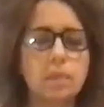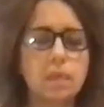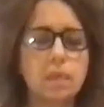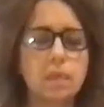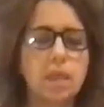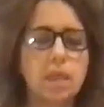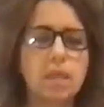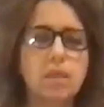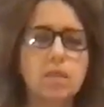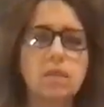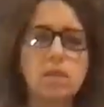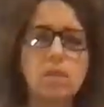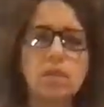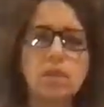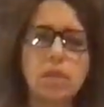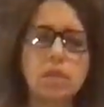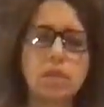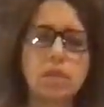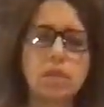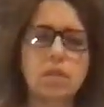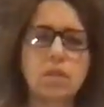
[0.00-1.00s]
And it's
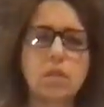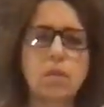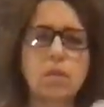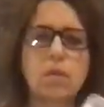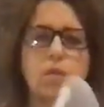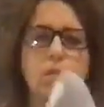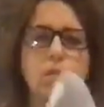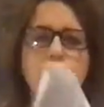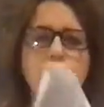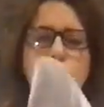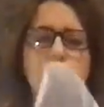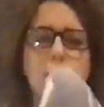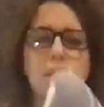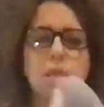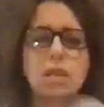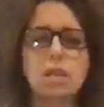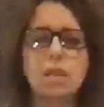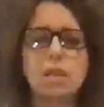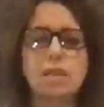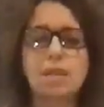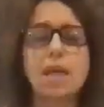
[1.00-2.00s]
just so
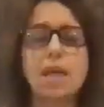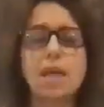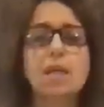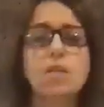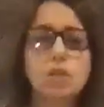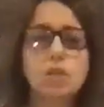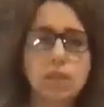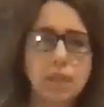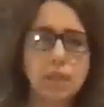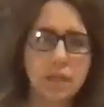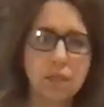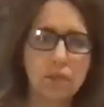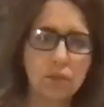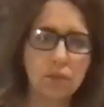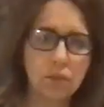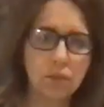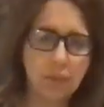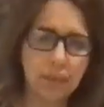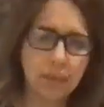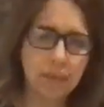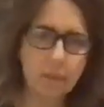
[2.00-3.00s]
touching
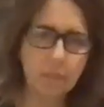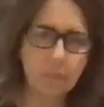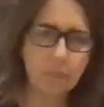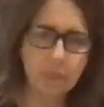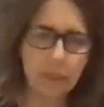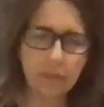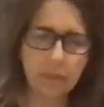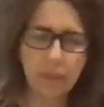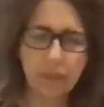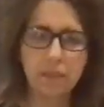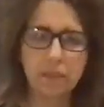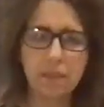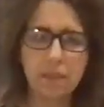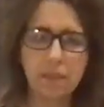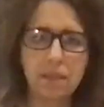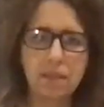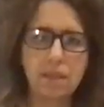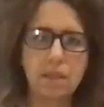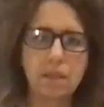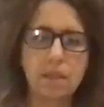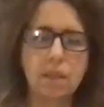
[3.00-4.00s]
to experience
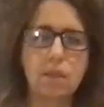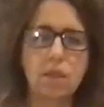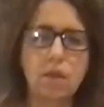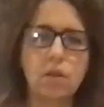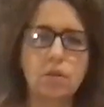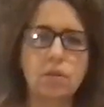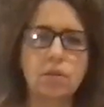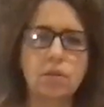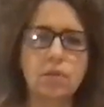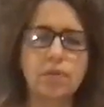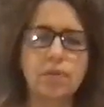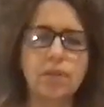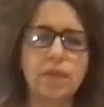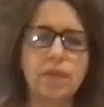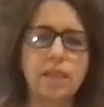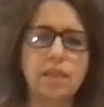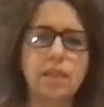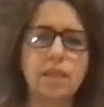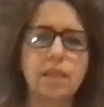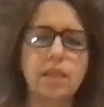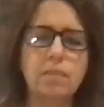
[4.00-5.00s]
those
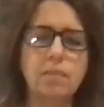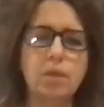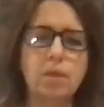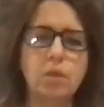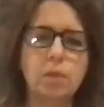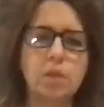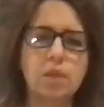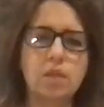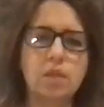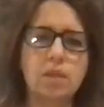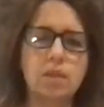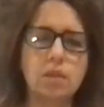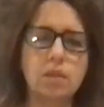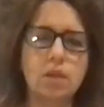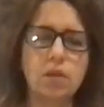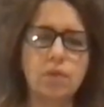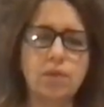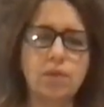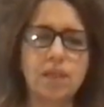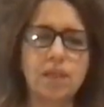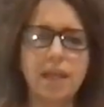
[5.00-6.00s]
fleeting moments
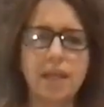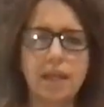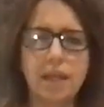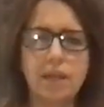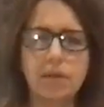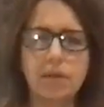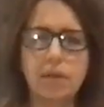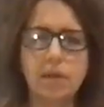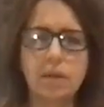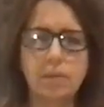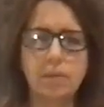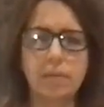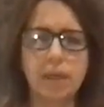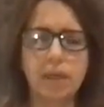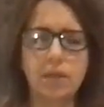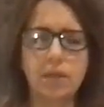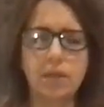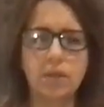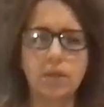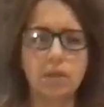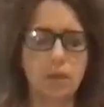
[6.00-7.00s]
of care and
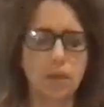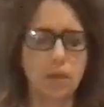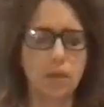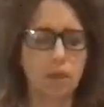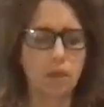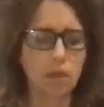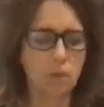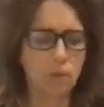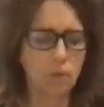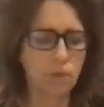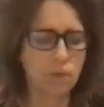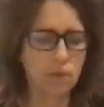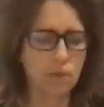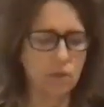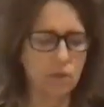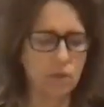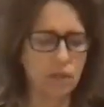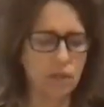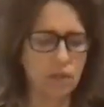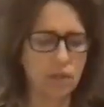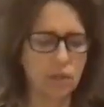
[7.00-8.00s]
compassion with
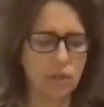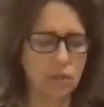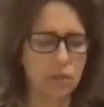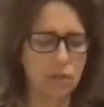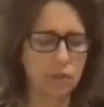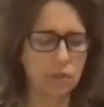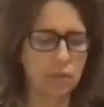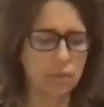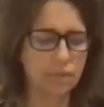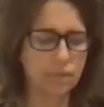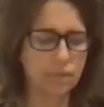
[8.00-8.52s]
strangers.